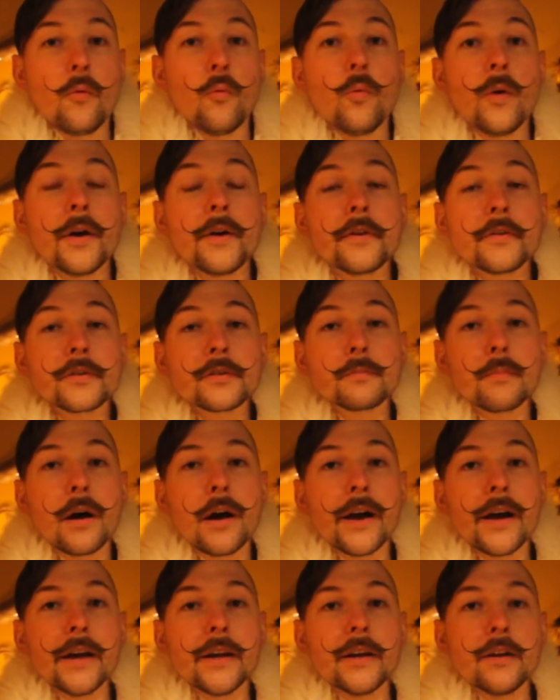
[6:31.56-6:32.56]
Where's
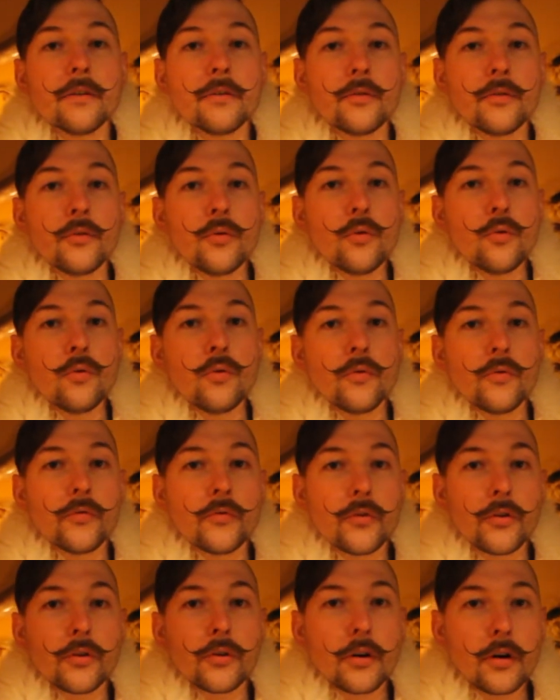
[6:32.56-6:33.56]
my
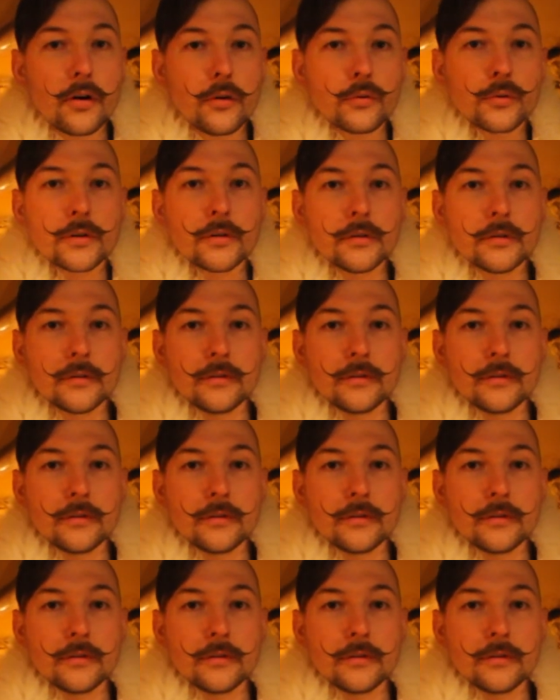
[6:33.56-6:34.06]
fur coat?